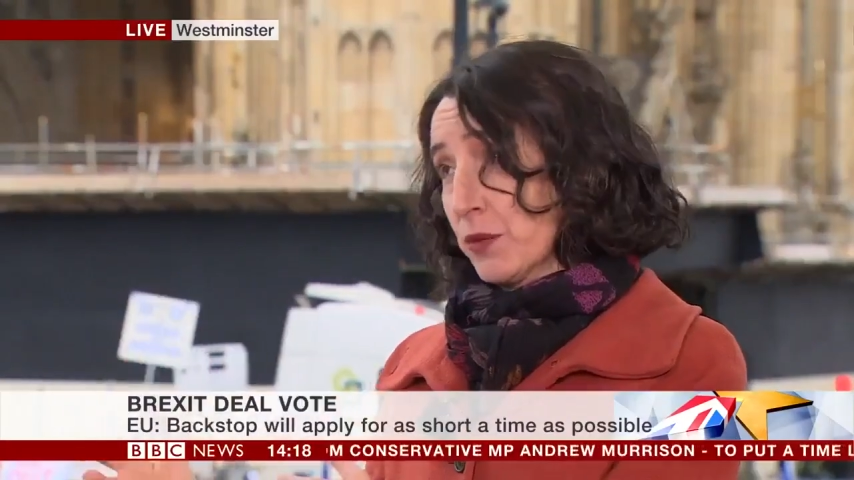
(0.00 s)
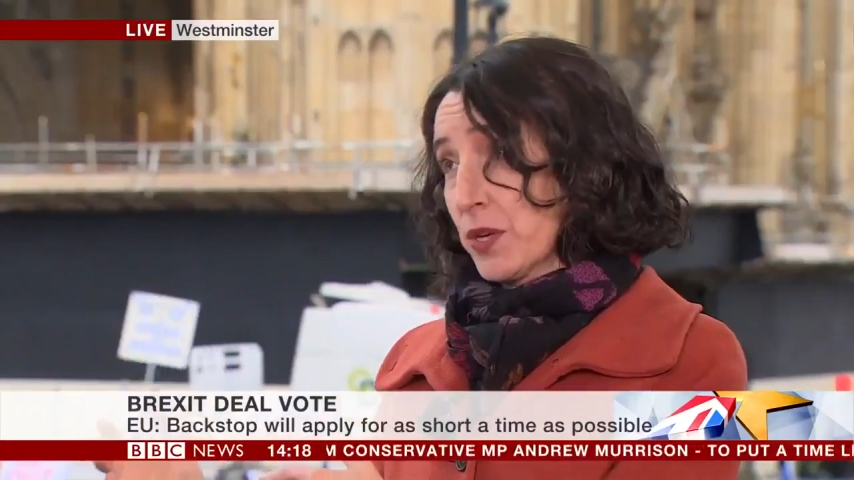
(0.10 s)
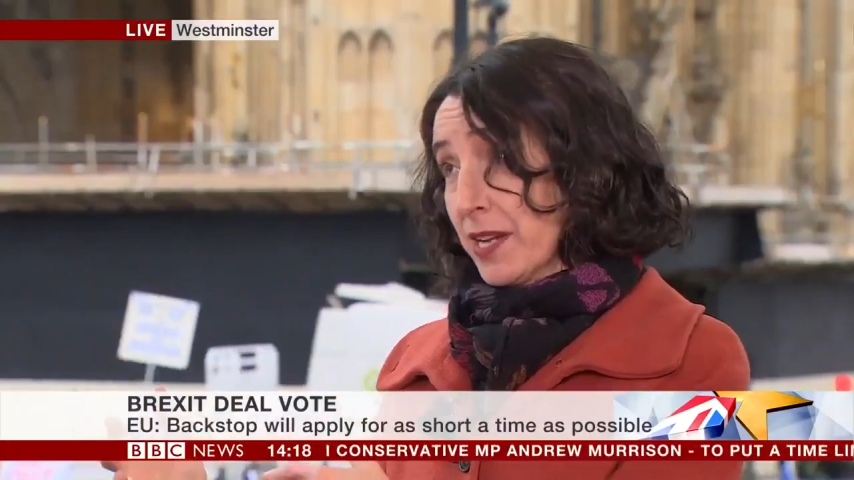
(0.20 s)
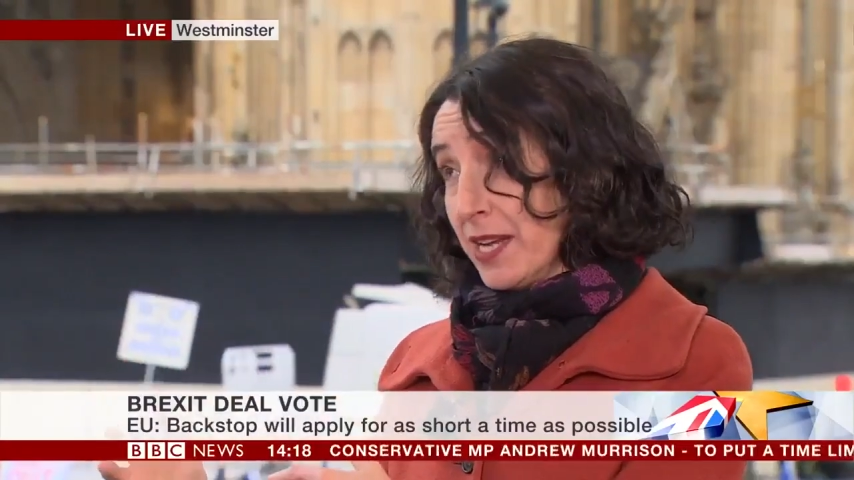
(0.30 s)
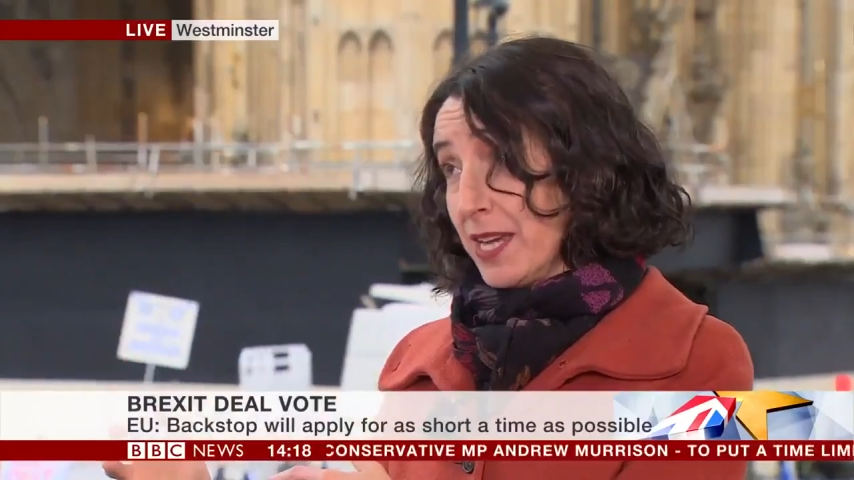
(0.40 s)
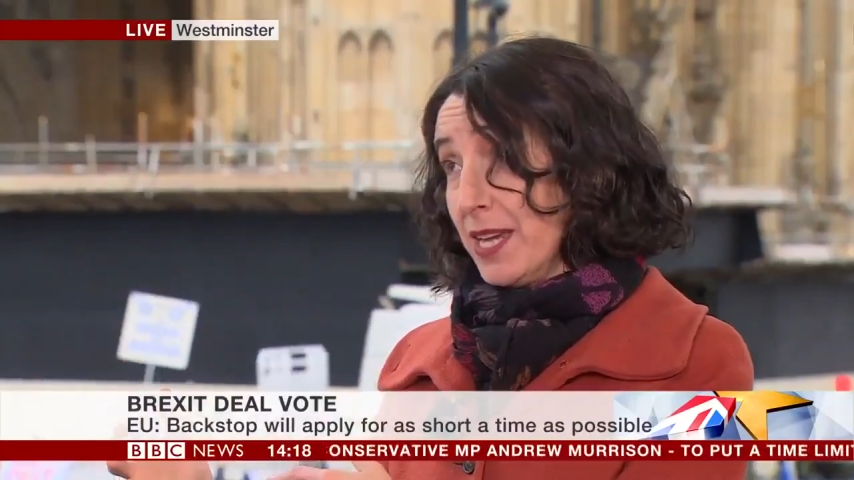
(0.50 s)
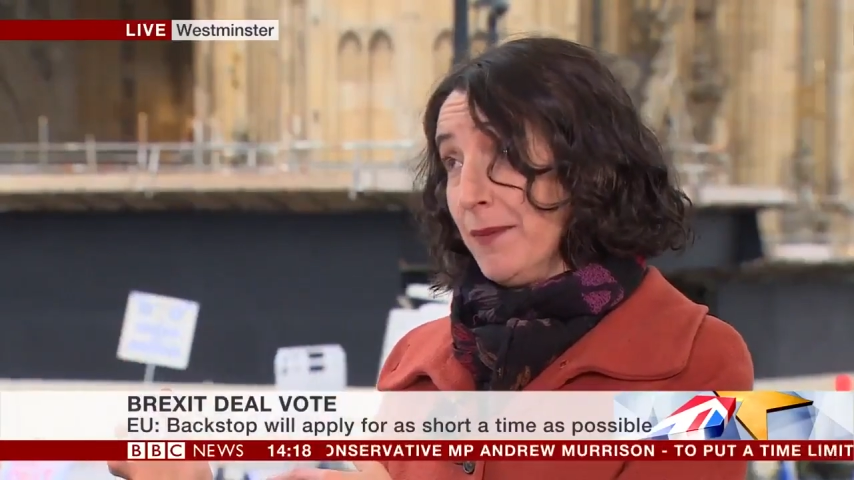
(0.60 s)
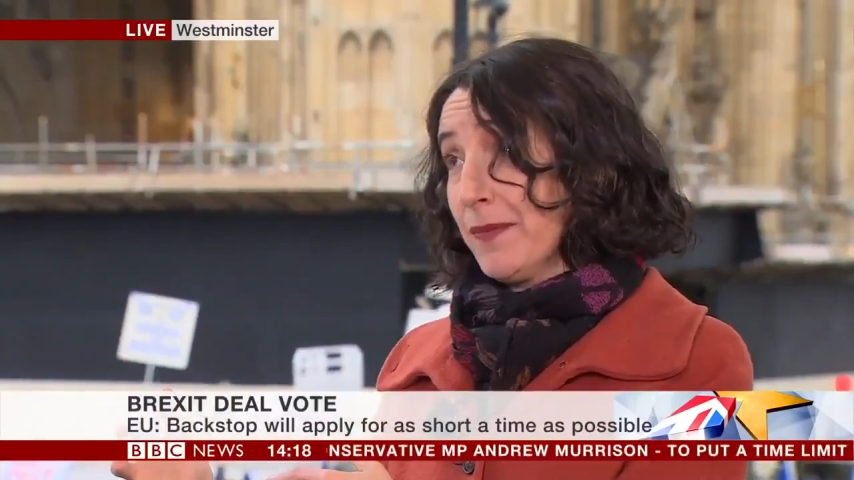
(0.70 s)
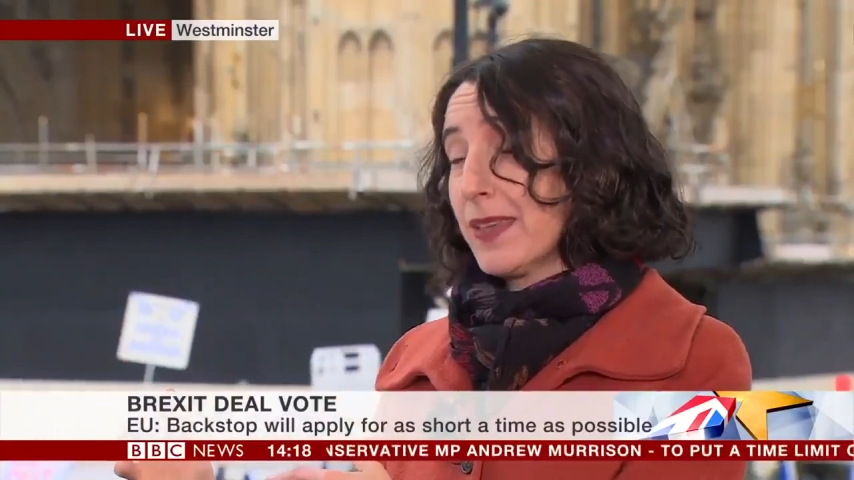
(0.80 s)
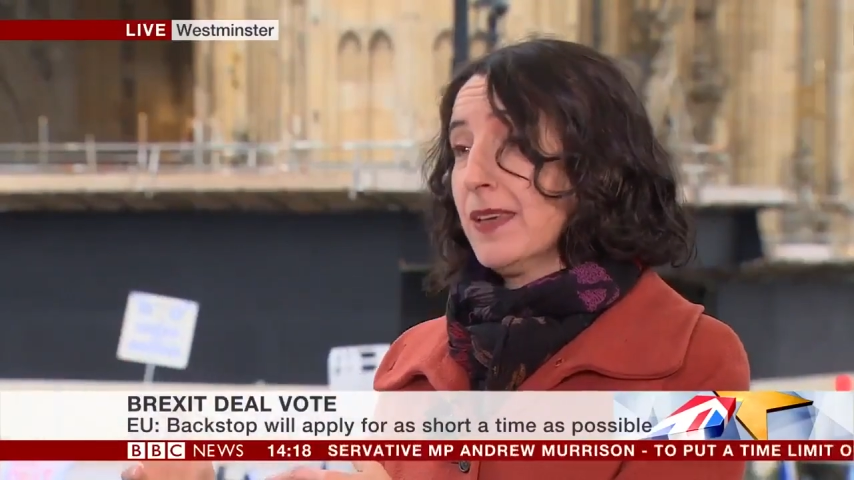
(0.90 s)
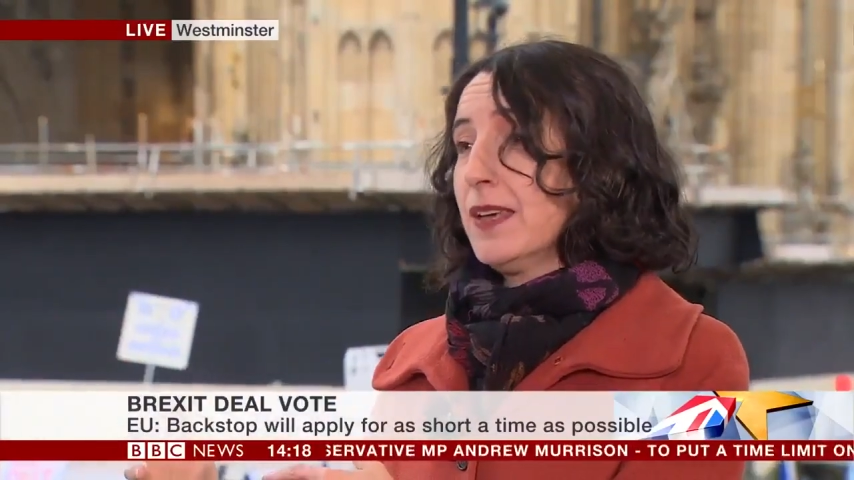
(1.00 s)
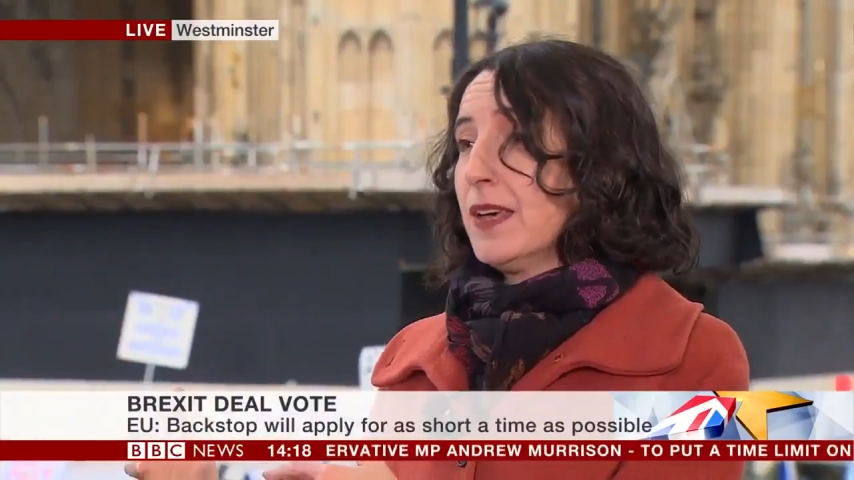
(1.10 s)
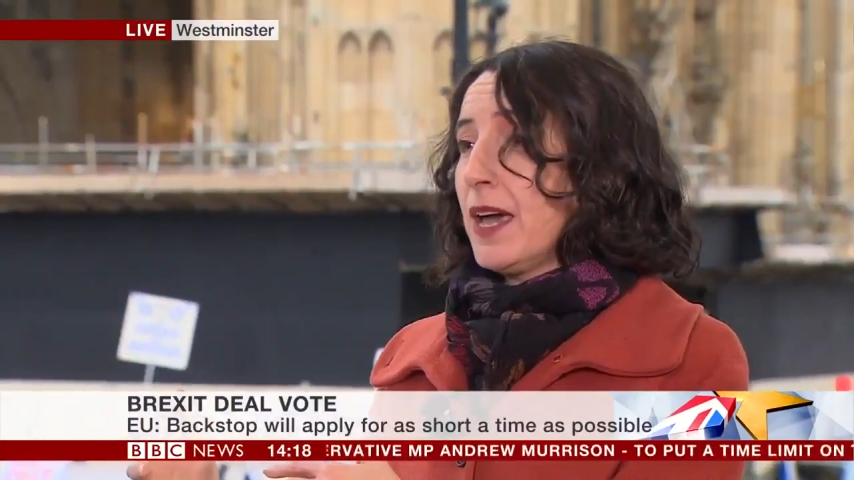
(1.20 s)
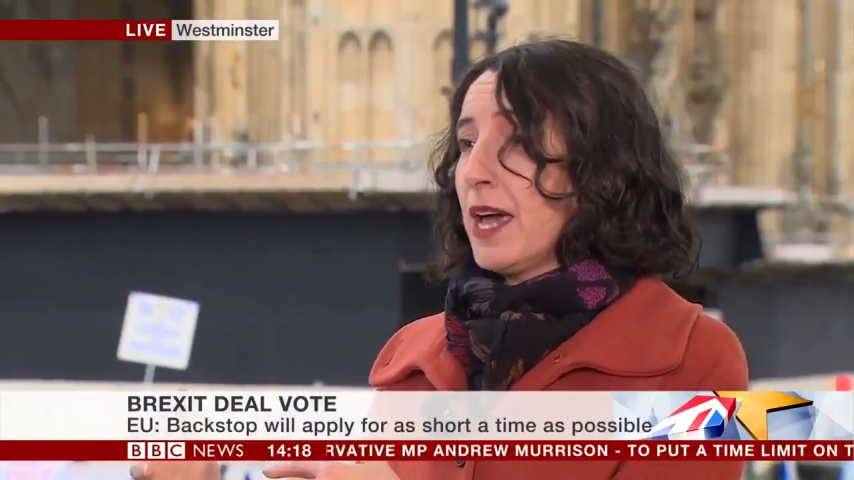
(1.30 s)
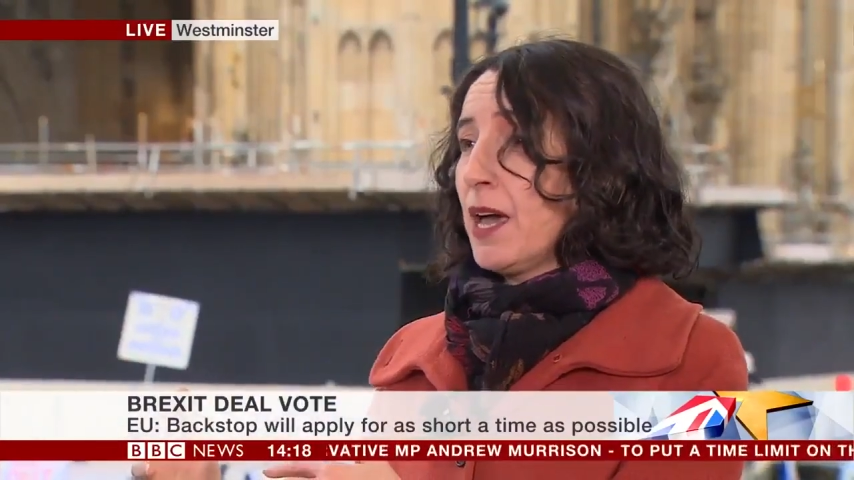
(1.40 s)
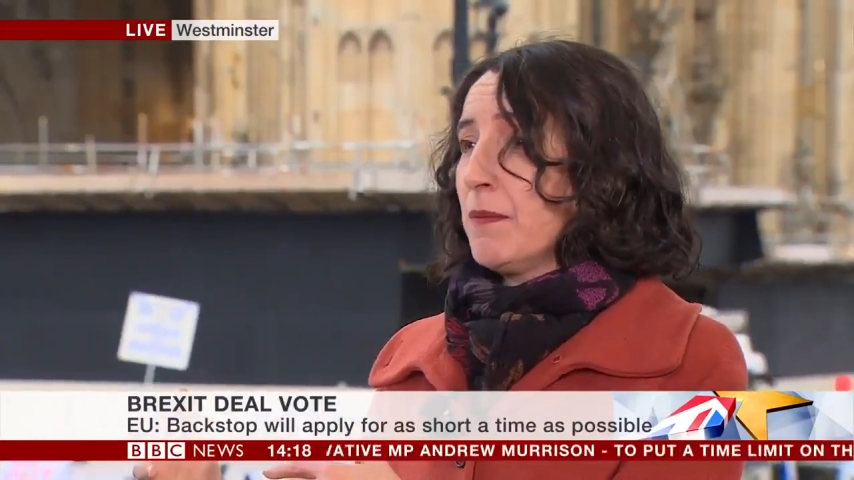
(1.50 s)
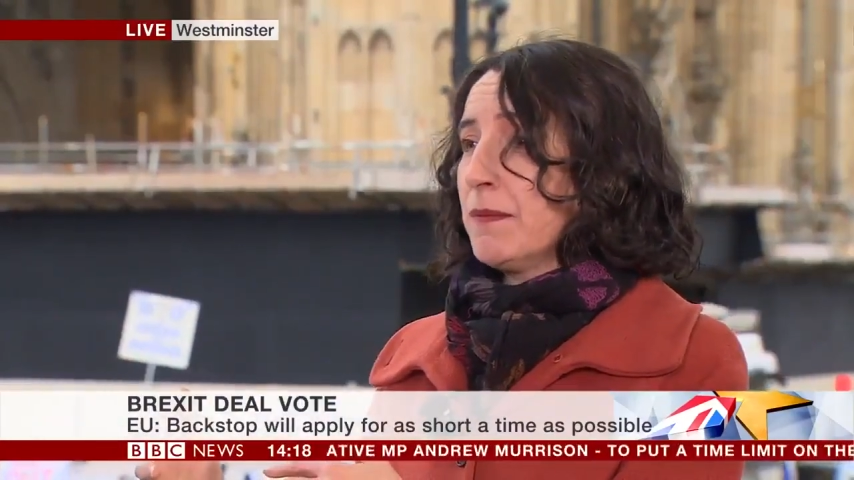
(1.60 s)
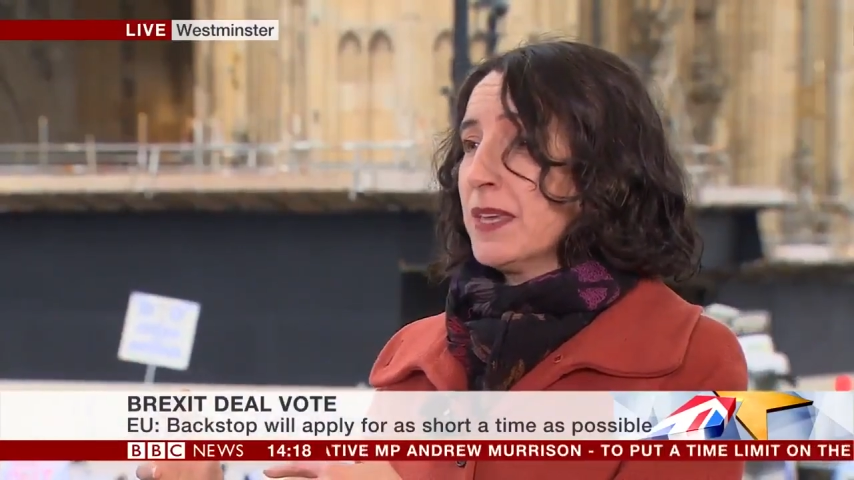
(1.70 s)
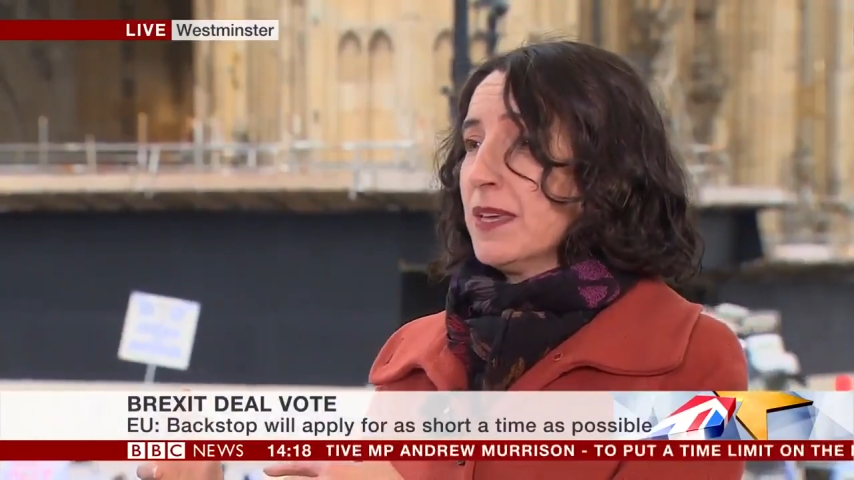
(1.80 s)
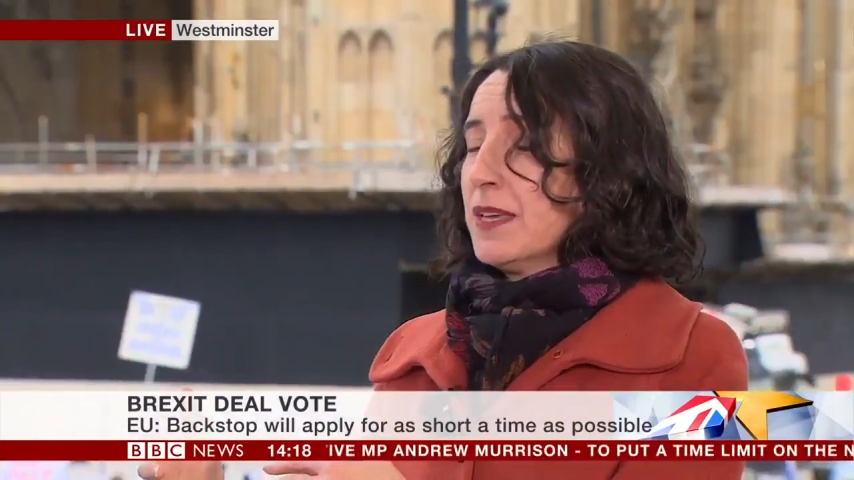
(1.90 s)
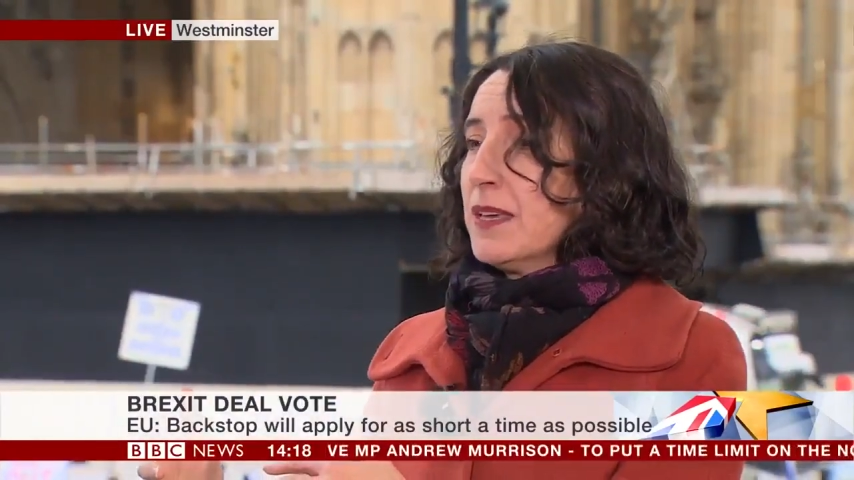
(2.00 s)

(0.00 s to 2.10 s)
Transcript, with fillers: Edward Leigh. Um,